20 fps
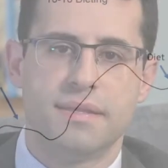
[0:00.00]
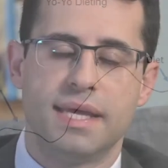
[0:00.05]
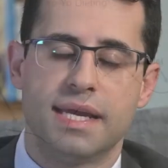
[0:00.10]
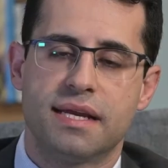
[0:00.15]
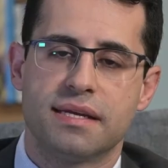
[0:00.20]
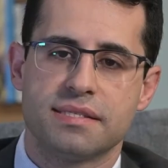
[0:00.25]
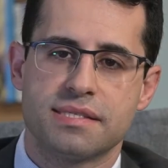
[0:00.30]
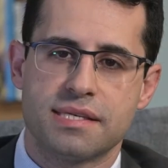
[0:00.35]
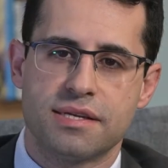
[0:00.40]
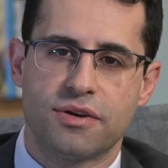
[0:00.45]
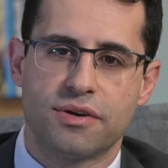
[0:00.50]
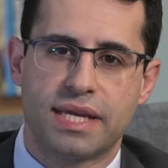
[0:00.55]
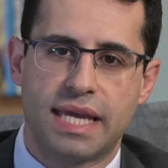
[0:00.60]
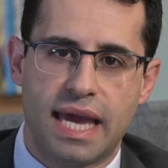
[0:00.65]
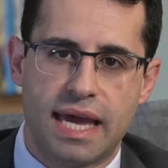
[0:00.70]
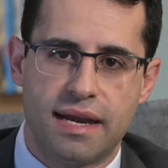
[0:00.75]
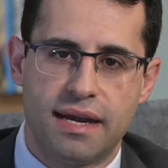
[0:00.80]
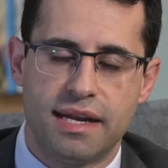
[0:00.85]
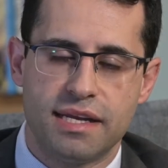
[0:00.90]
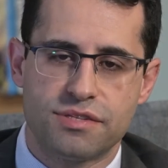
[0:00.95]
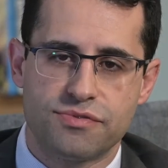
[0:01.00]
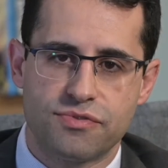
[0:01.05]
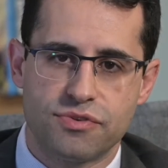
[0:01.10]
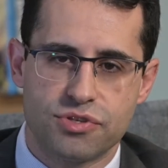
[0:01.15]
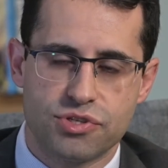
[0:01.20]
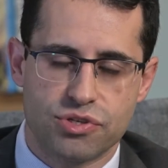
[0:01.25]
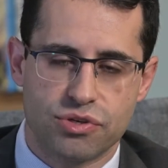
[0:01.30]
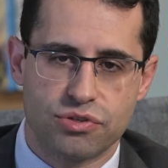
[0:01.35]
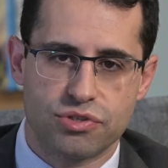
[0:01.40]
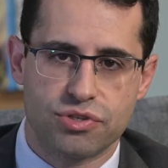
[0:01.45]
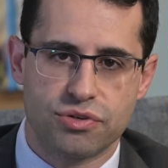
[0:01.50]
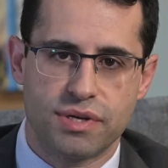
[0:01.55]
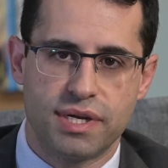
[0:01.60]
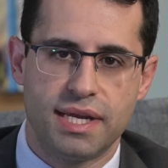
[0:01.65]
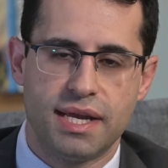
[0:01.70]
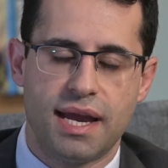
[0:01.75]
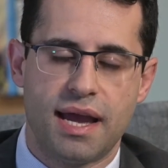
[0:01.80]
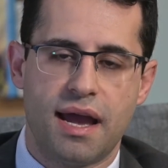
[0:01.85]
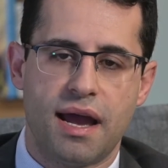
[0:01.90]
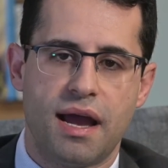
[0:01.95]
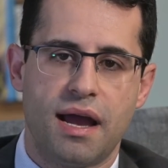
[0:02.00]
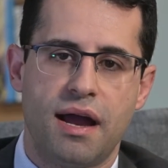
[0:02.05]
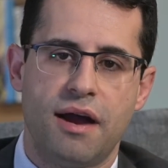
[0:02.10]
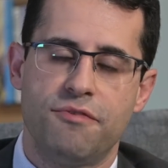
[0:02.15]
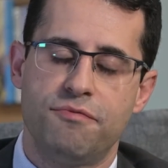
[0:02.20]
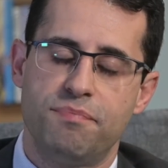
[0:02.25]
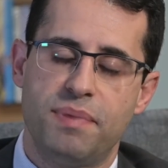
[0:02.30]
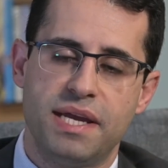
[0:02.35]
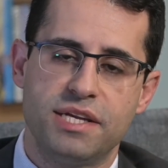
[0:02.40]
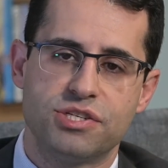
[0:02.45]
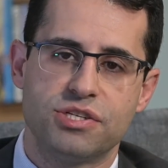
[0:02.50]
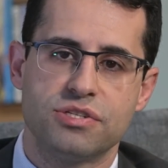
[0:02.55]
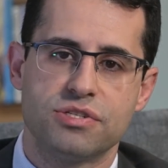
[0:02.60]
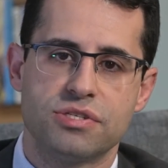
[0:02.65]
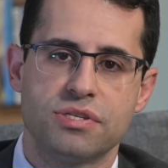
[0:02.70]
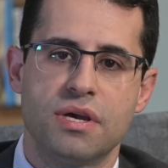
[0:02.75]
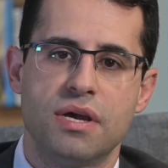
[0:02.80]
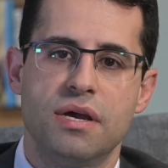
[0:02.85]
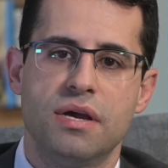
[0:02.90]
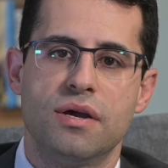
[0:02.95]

They consider candidates for surgery of patients